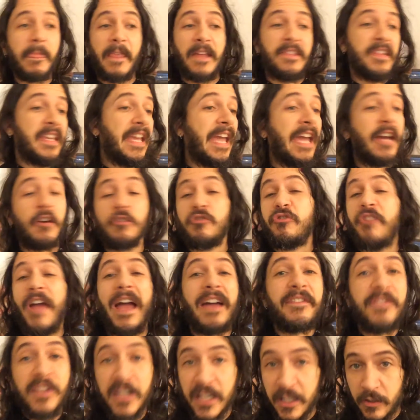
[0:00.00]
and the air
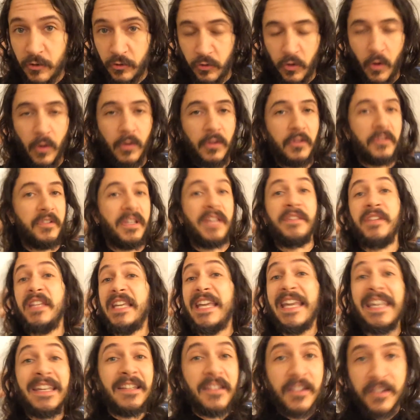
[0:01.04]
traffic controllers and
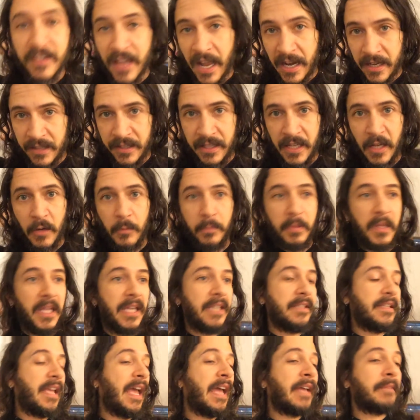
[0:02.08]
the inside of the
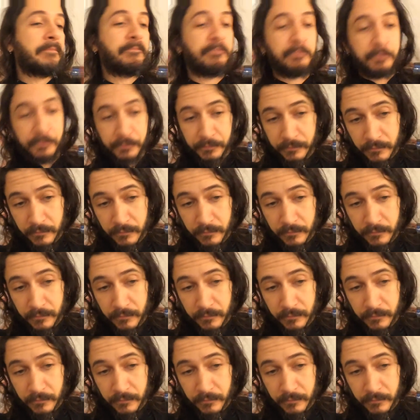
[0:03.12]
airplane and